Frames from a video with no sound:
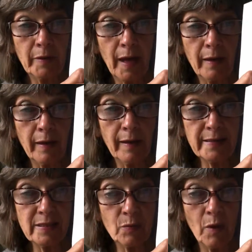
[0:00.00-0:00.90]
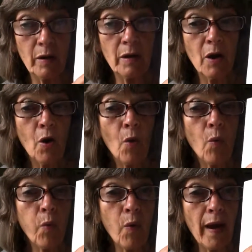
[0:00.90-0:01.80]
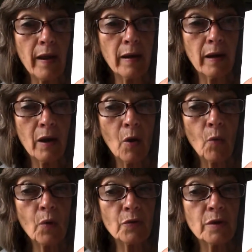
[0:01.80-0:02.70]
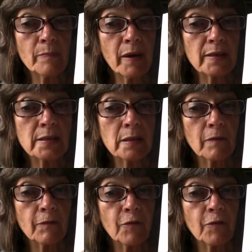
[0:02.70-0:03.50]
that last one, when will the bus